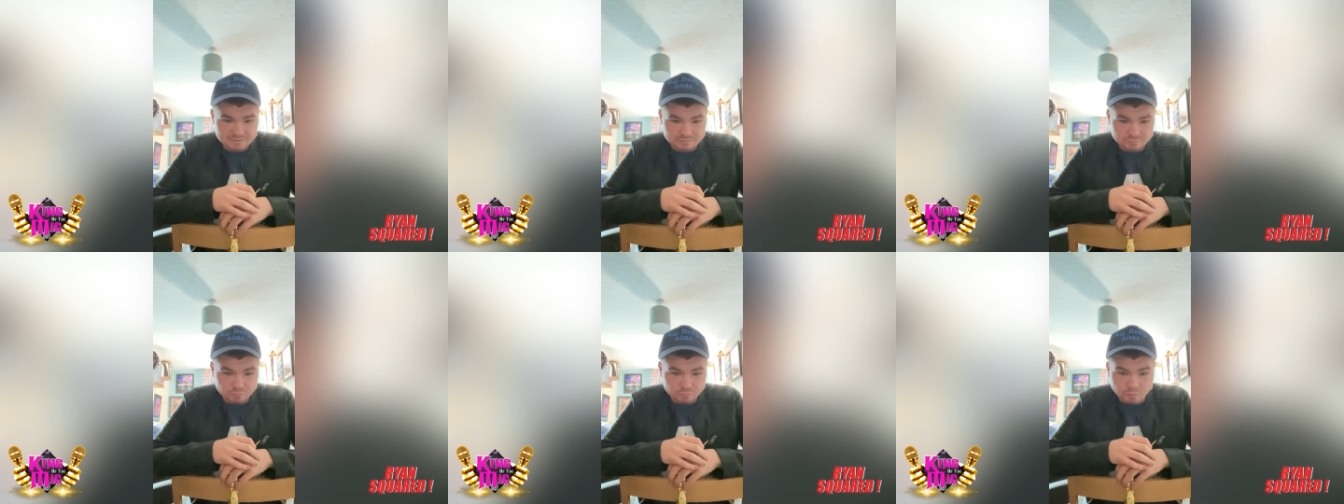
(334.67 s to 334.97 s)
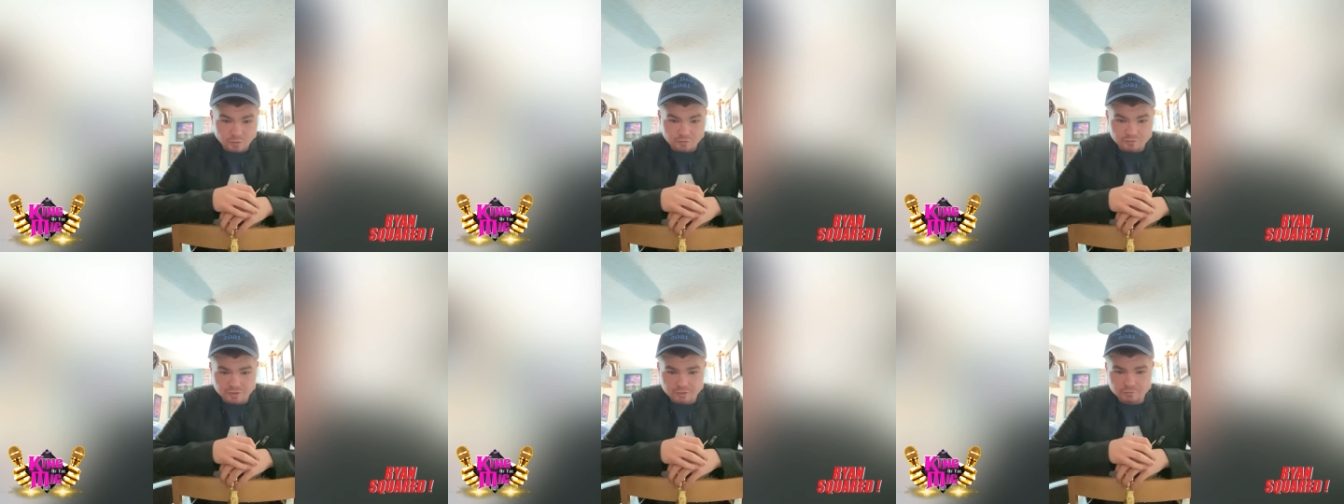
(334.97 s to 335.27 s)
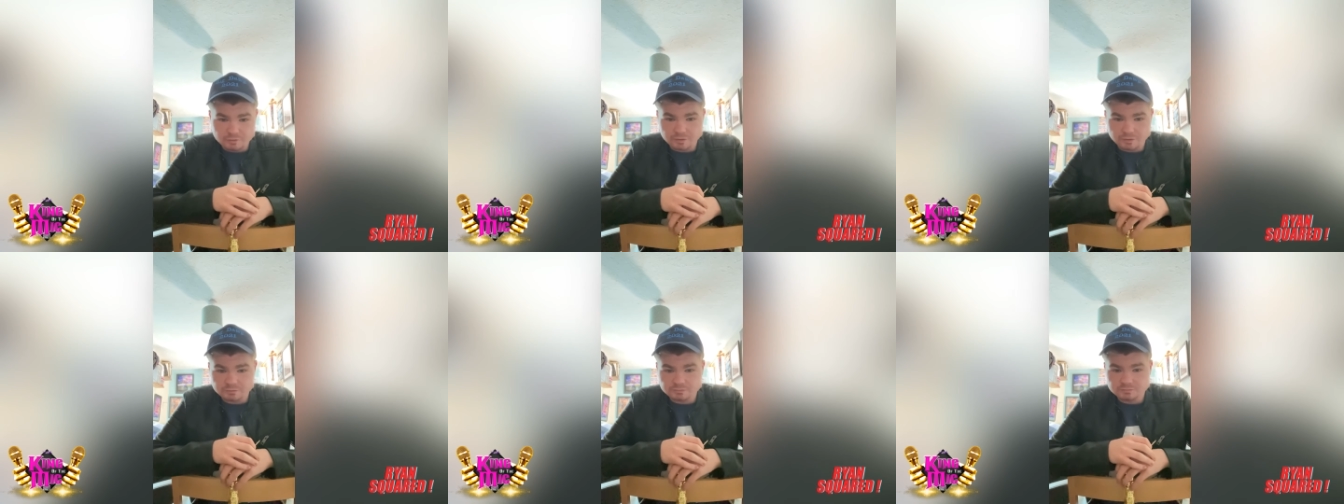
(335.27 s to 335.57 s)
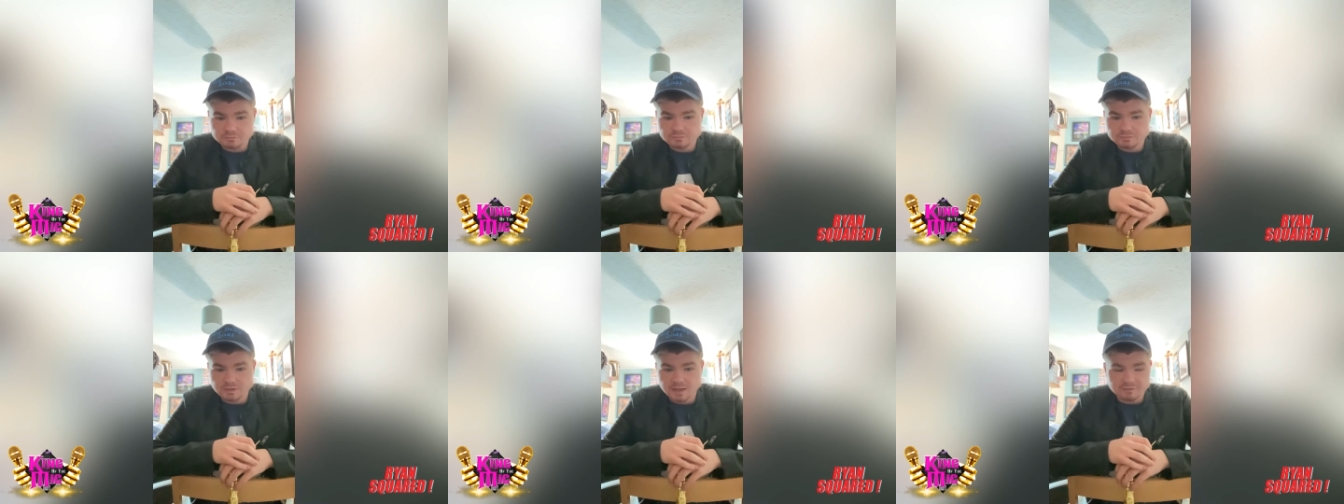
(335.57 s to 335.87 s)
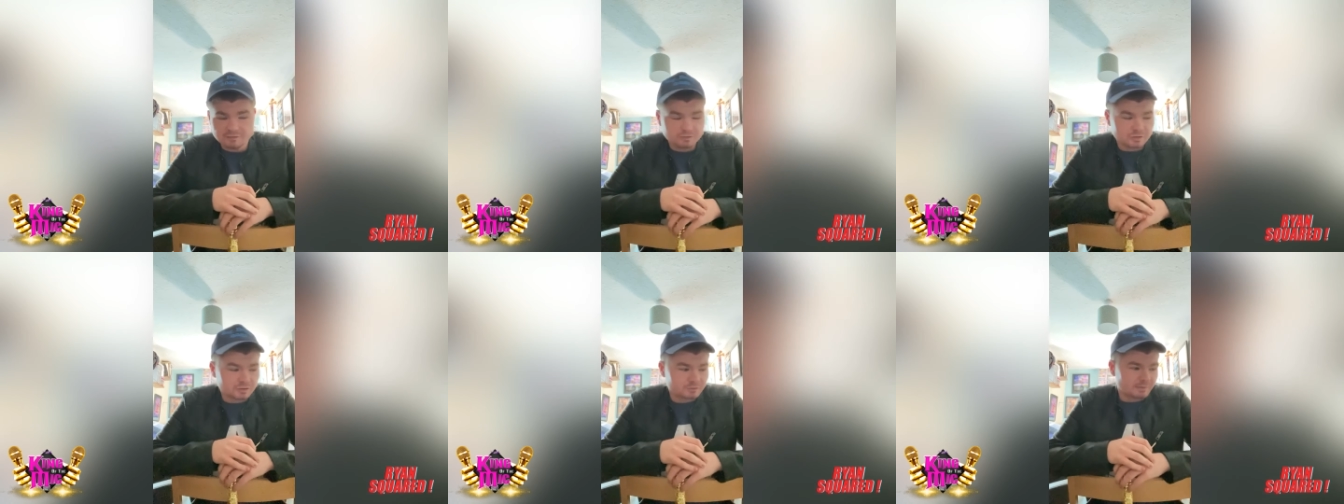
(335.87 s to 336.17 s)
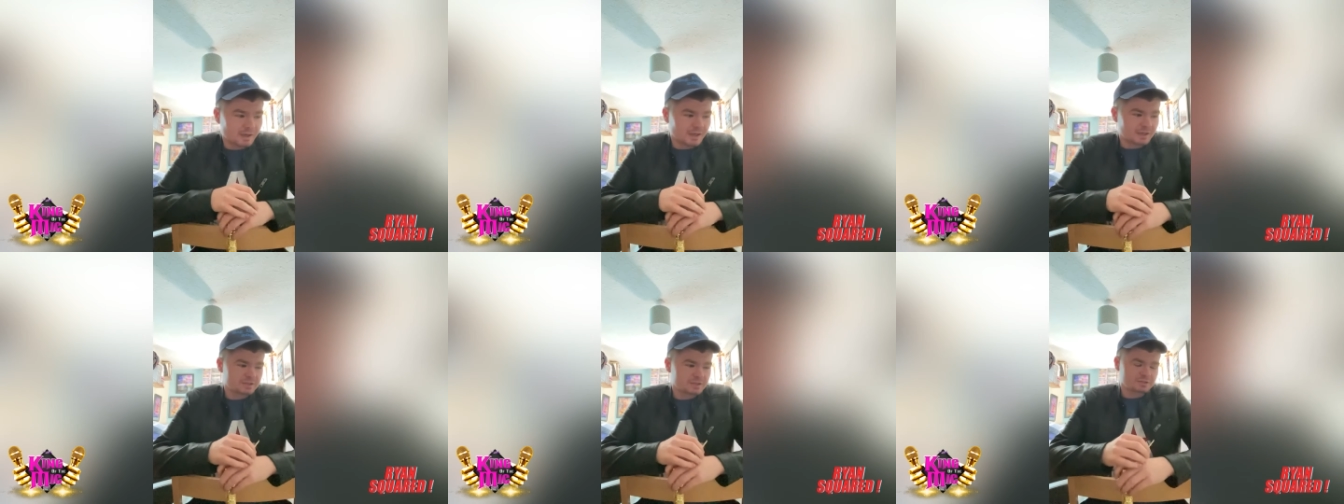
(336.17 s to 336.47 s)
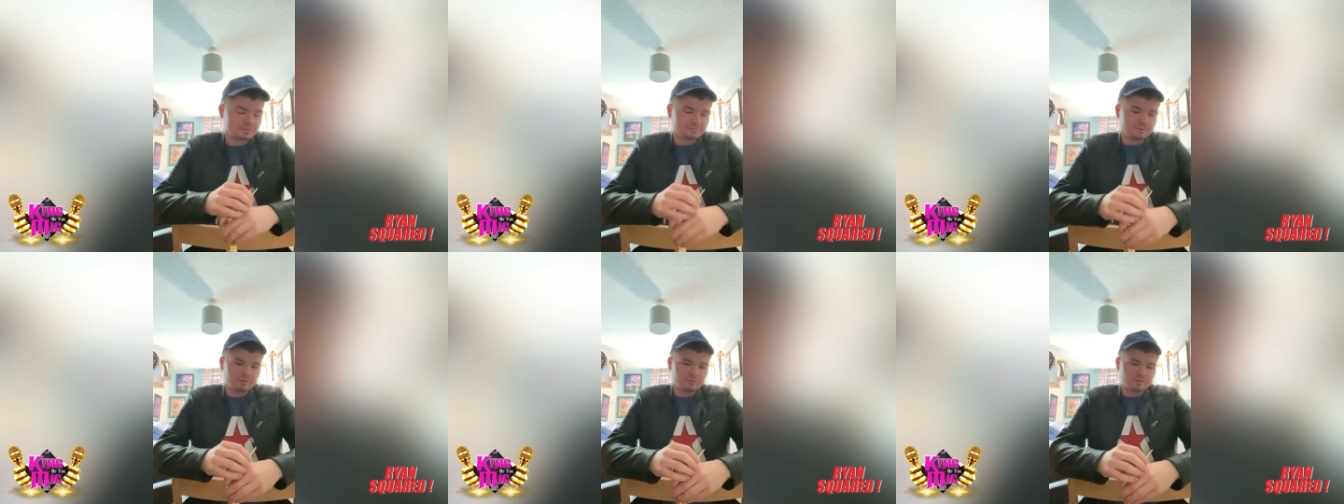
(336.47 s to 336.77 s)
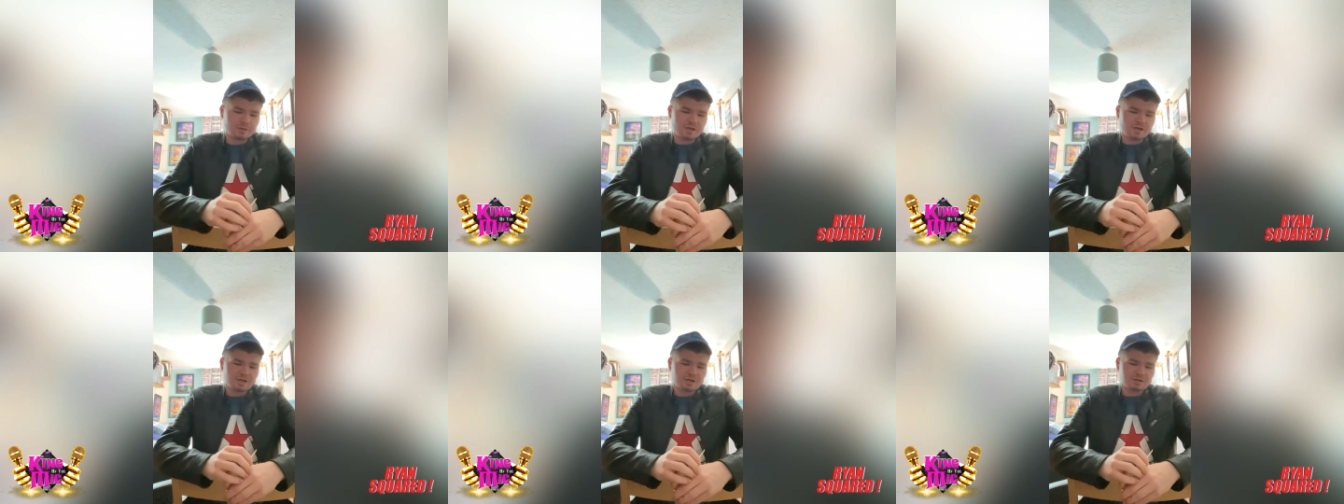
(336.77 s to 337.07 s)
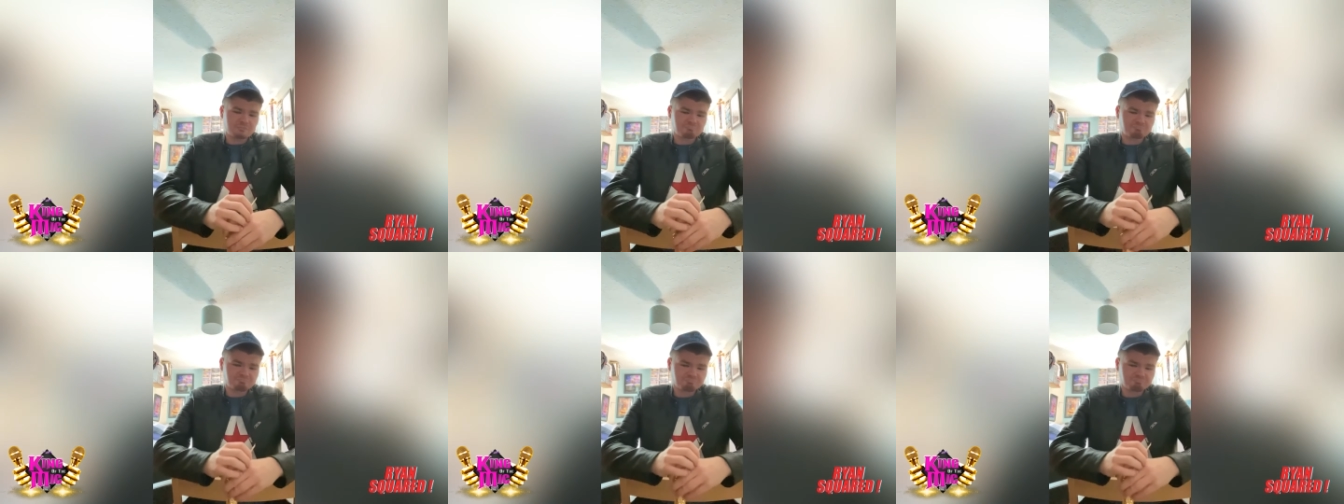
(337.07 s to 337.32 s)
What have you done? I've looked back at some of your work.